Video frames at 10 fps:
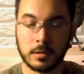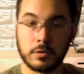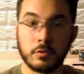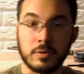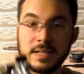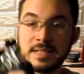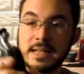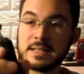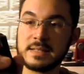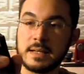the
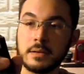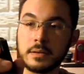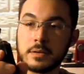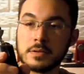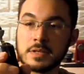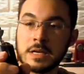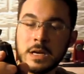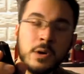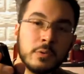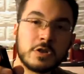recessed cylinders,
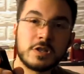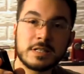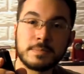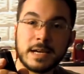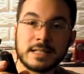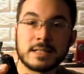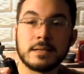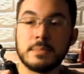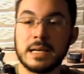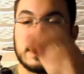which just
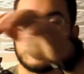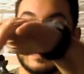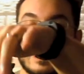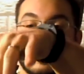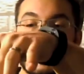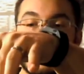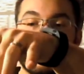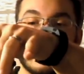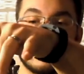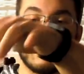basically means when you
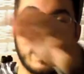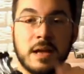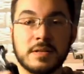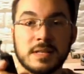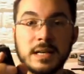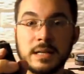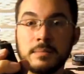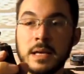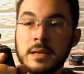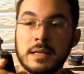put the rounds in,
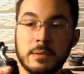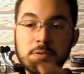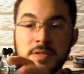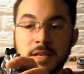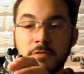they will sit